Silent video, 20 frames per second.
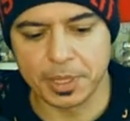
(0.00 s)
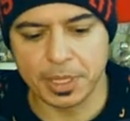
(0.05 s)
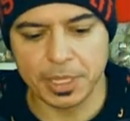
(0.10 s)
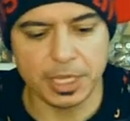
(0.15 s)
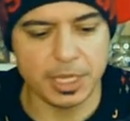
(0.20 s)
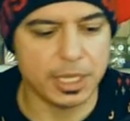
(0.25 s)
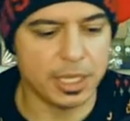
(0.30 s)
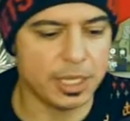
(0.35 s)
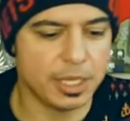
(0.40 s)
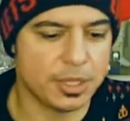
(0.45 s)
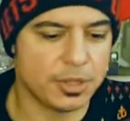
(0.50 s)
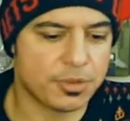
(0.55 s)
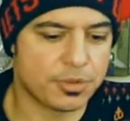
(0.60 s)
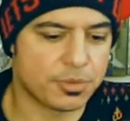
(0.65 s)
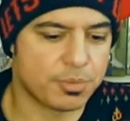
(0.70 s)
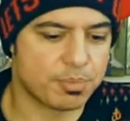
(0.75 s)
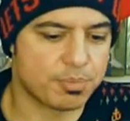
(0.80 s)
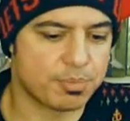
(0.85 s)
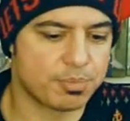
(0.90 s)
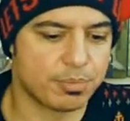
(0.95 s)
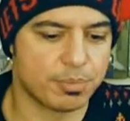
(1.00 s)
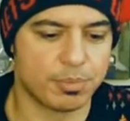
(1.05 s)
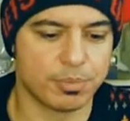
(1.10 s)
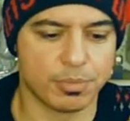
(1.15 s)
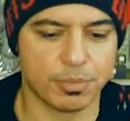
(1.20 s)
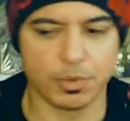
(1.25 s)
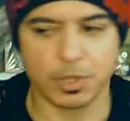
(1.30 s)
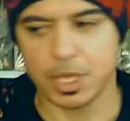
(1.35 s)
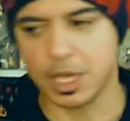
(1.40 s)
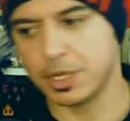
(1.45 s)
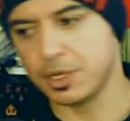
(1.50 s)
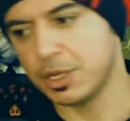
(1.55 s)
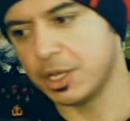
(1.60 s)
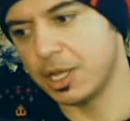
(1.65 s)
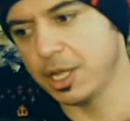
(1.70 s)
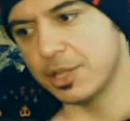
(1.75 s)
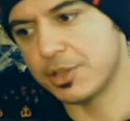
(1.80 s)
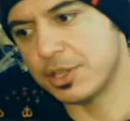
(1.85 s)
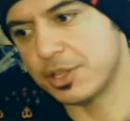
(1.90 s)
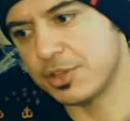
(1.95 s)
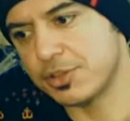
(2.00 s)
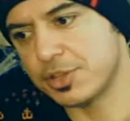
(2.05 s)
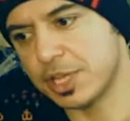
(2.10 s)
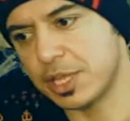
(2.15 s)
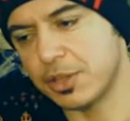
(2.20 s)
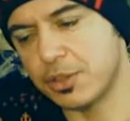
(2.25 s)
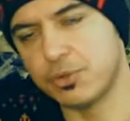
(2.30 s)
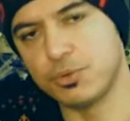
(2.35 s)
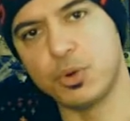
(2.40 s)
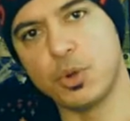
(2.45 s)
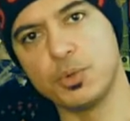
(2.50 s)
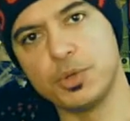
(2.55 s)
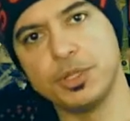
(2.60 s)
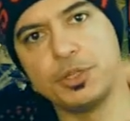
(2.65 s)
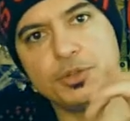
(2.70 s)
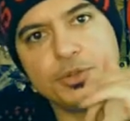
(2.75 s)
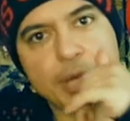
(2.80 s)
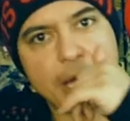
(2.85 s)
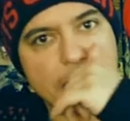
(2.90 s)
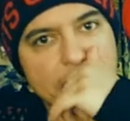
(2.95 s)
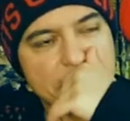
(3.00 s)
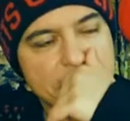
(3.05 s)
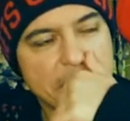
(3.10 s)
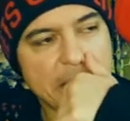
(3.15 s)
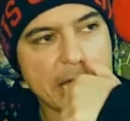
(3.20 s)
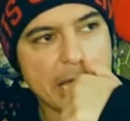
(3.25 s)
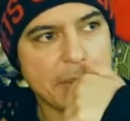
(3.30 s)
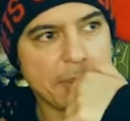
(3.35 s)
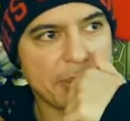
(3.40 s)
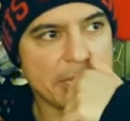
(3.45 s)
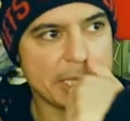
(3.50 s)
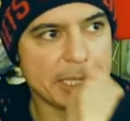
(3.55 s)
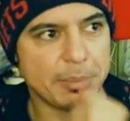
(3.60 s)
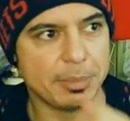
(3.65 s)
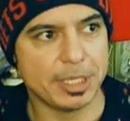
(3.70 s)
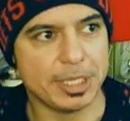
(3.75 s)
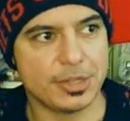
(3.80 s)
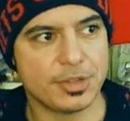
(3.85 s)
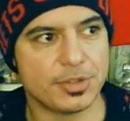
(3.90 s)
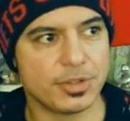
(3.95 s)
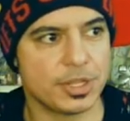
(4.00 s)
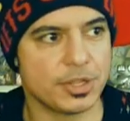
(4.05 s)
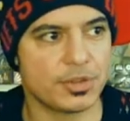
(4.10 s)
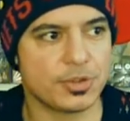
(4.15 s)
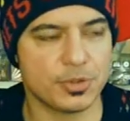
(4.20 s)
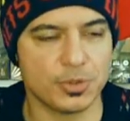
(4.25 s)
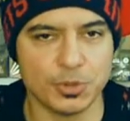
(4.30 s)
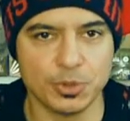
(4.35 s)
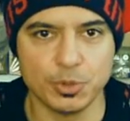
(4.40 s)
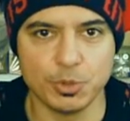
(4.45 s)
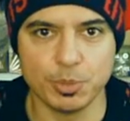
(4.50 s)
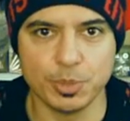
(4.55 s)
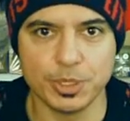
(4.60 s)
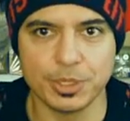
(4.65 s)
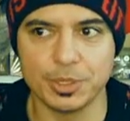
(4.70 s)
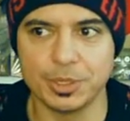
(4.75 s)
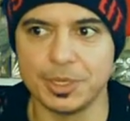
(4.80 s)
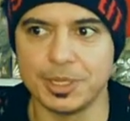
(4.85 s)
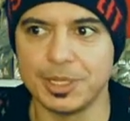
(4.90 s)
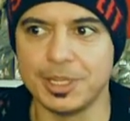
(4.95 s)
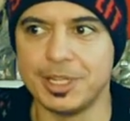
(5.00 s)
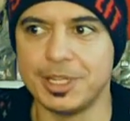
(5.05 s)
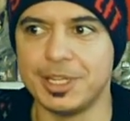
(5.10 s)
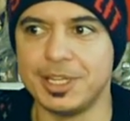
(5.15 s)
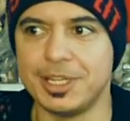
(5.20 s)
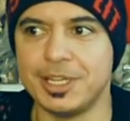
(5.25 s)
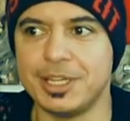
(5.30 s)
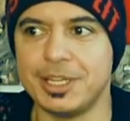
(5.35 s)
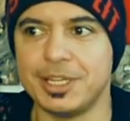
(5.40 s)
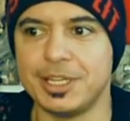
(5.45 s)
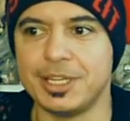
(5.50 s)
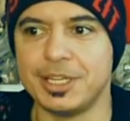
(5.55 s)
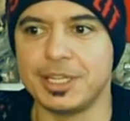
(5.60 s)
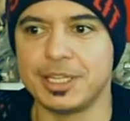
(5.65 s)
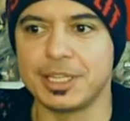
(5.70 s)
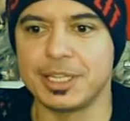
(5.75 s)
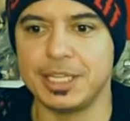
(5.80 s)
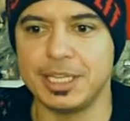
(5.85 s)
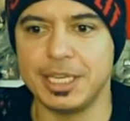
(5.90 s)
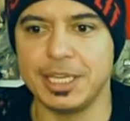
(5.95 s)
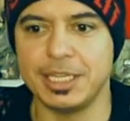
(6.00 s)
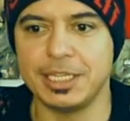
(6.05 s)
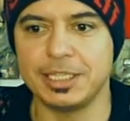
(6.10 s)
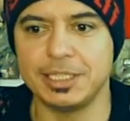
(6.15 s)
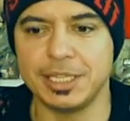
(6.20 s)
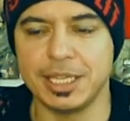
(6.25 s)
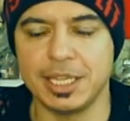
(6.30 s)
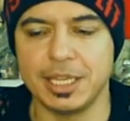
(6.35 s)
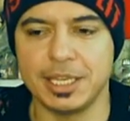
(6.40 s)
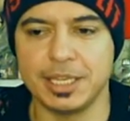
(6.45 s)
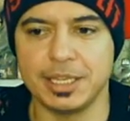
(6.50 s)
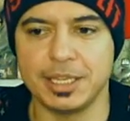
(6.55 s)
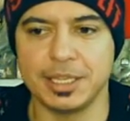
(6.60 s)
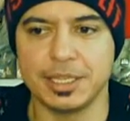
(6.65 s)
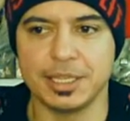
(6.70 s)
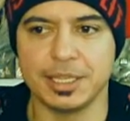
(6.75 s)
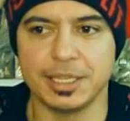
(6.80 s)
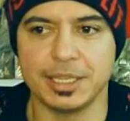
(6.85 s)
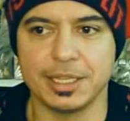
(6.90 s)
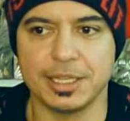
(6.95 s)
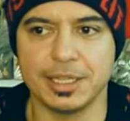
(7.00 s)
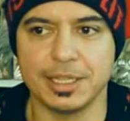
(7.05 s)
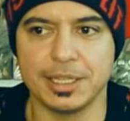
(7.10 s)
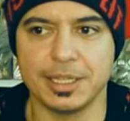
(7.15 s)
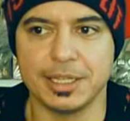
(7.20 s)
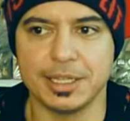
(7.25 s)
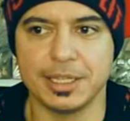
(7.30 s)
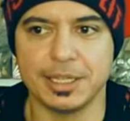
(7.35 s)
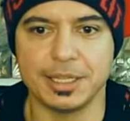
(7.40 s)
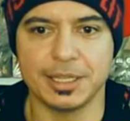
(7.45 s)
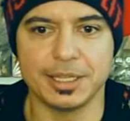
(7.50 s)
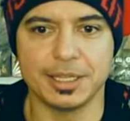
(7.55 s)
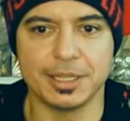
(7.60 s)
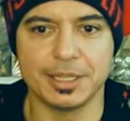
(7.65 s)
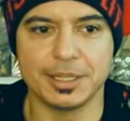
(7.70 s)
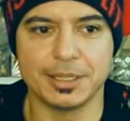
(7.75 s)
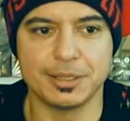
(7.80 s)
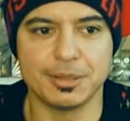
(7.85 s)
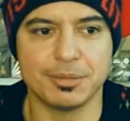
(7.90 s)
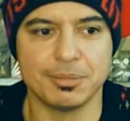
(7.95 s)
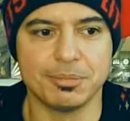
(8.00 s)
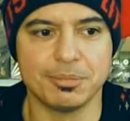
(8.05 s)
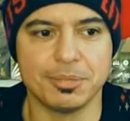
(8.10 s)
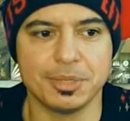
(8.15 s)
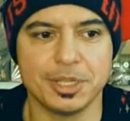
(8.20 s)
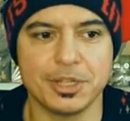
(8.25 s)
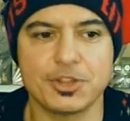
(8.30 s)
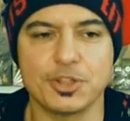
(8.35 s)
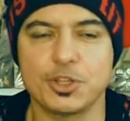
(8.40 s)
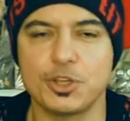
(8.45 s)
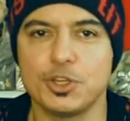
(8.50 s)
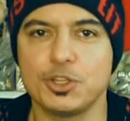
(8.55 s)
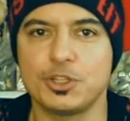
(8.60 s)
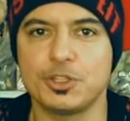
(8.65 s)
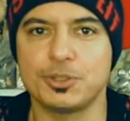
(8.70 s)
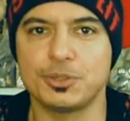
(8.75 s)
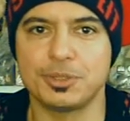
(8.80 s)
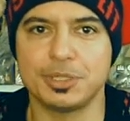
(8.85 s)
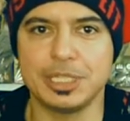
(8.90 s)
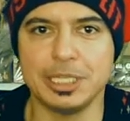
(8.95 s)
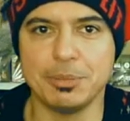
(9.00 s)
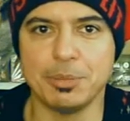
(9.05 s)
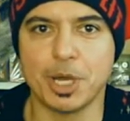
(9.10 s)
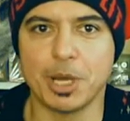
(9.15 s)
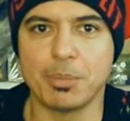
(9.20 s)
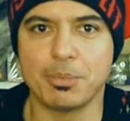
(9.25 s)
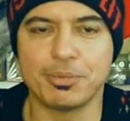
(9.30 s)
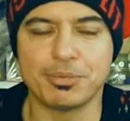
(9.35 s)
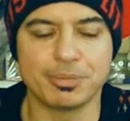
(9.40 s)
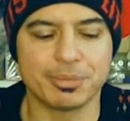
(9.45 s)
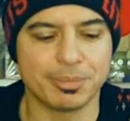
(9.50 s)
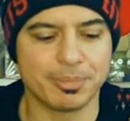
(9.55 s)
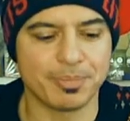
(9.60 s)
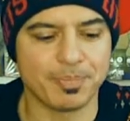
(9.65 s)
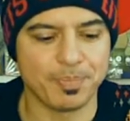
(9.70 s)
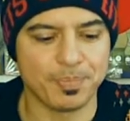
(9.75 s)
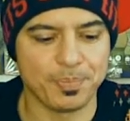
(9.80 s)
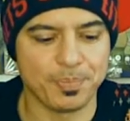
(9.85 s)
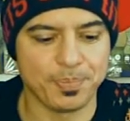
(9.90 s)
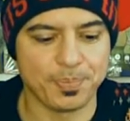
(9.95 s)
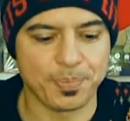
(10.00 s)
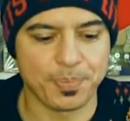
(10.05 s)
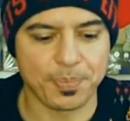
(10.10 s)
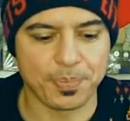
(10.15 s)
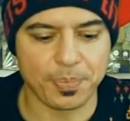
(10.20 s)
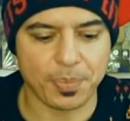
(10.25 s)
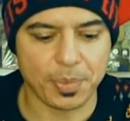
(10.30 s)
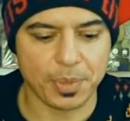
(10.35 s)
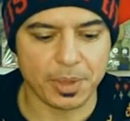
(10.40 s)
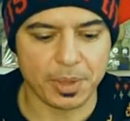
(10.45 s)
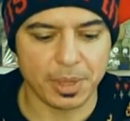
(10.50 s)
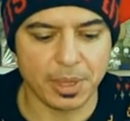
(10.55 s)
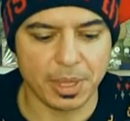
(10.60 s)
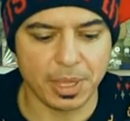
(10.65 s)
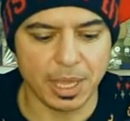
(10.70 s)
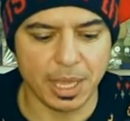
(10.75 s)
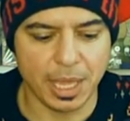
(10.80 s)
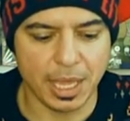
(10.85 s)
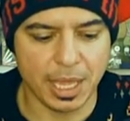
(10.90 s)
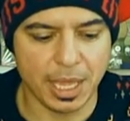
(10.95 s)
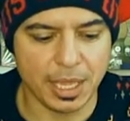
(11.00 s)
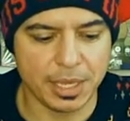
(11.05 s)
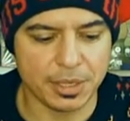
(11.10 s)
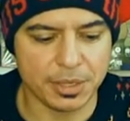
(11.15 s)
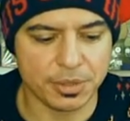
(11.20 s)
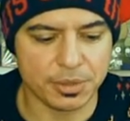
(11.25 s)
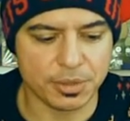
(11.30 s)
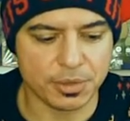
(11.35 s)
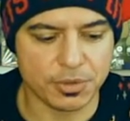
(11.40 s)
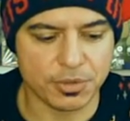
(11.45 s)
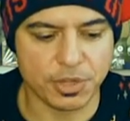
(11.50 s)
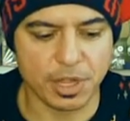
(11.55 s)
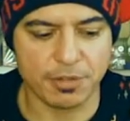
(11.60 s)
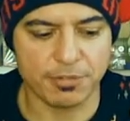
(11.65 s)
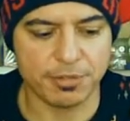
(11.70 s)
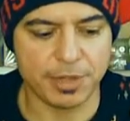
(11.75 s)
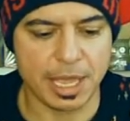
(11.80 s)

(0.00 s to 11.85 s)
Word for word: He's kind of, as I said, thrown into our time, and he meets this human kid, and uh, it's a good team up and stuff.